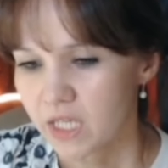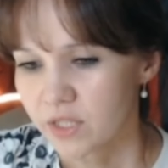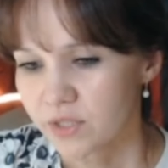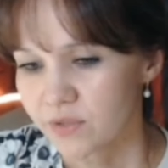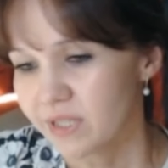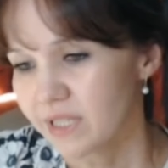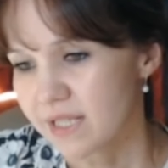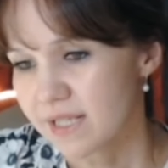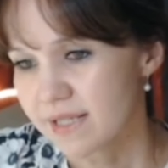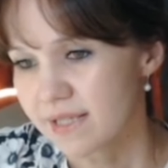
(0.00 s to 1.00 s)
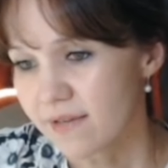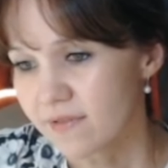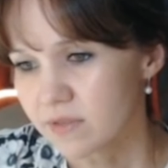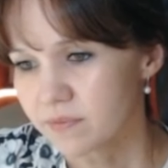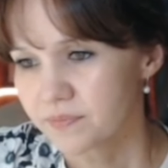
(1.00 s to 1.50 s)
Queen takes
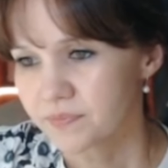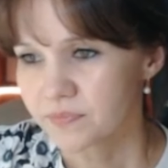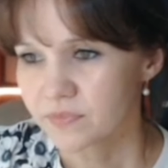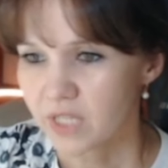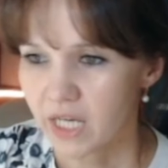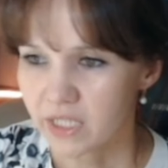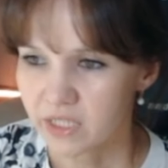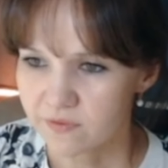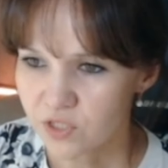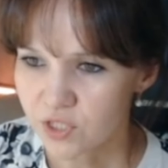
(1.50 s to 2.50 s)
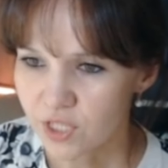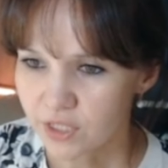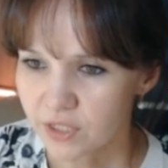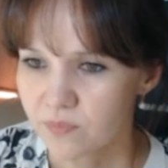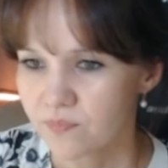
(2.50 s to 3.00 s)
e7, I give
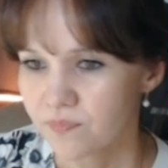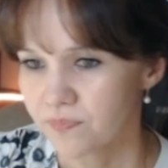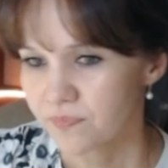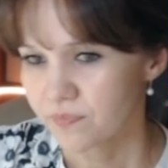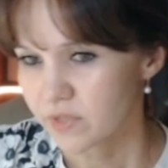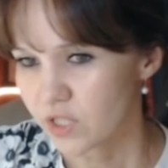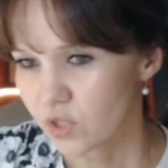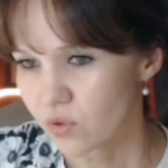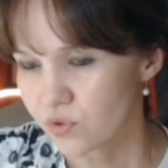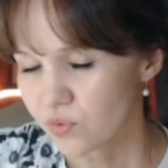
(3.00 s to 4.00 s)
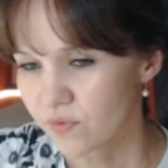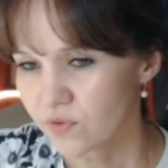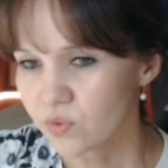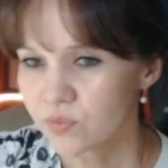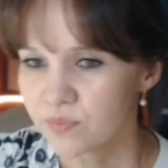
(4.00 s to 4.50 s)
check, king goes to
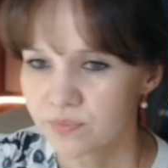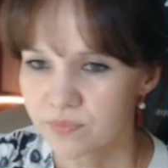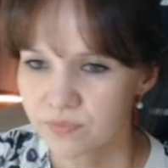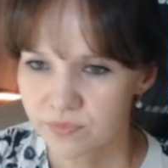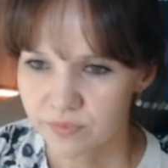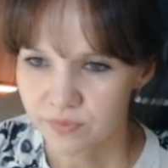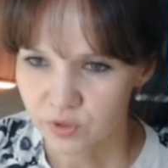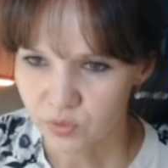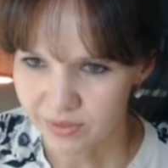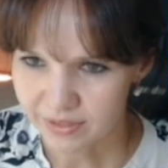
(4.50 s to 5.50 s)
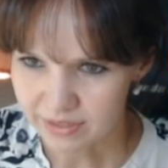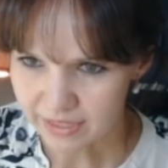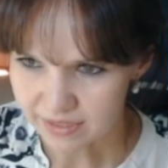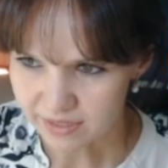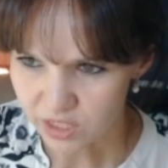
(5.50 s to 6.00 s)
f2, queen
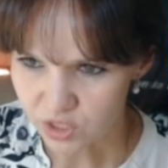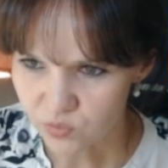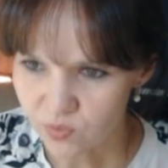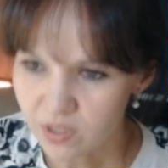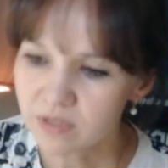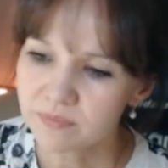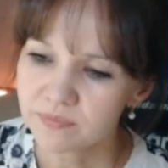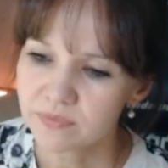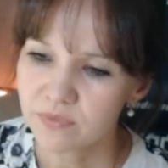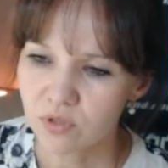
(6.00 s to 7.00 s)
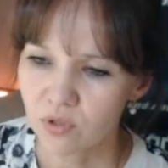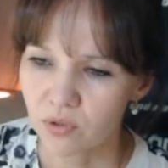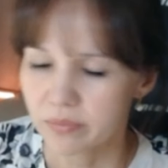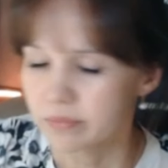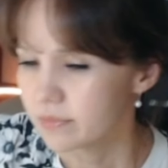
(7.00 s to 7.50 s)
takes h1,
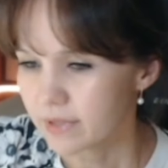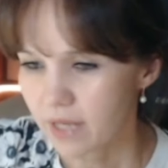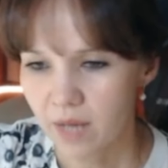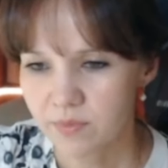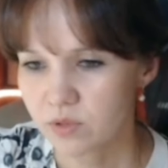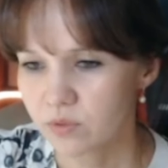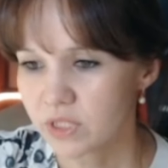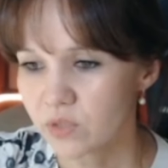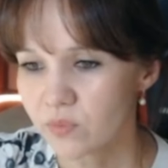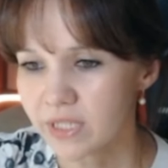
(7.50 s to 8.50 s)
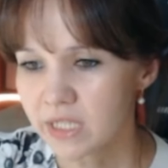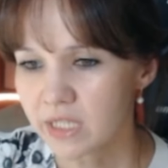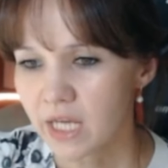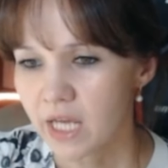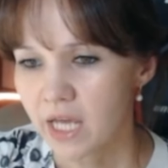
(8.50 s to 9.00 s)
so absolutely
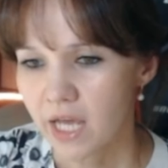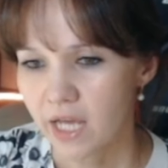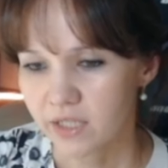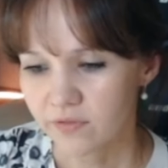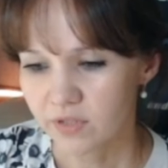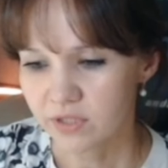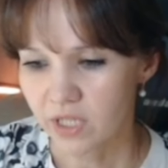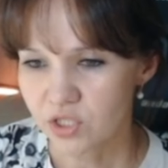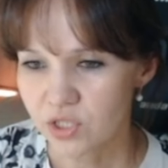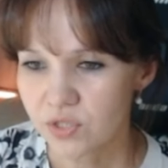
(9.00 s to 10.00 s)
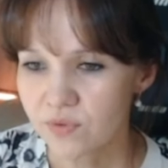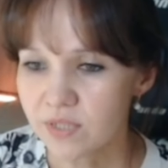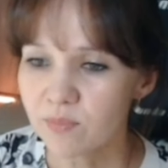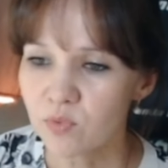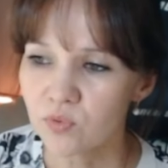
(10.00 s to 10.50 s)
winning. And after knight
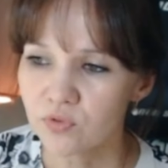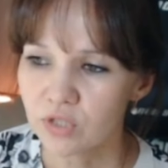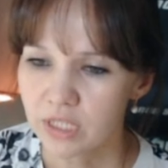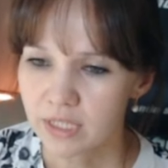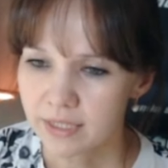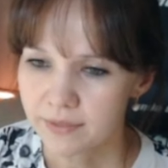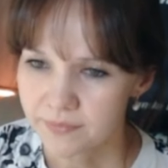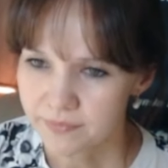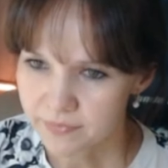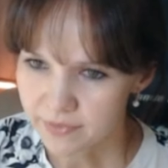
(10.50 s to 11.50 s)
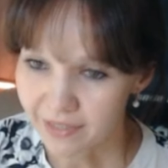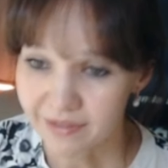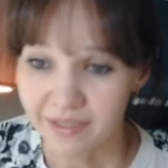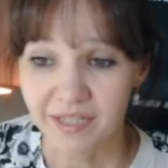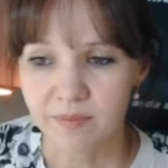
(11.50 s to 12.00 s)
g3 move,
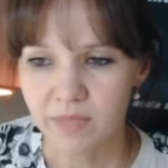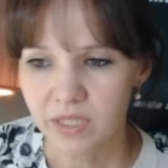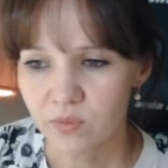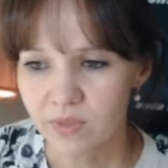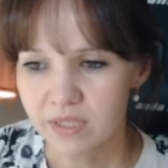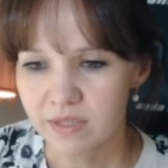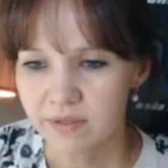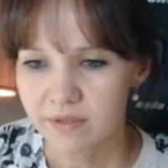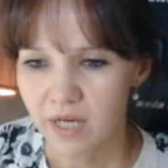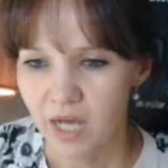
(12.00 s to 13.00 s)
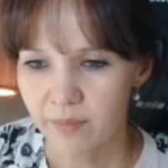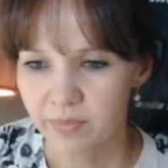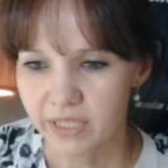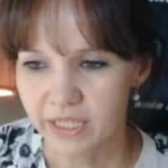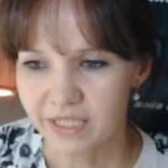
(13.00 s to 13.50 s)
attacking my queen, I
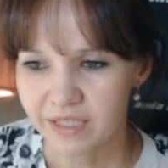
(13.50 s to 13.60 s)
play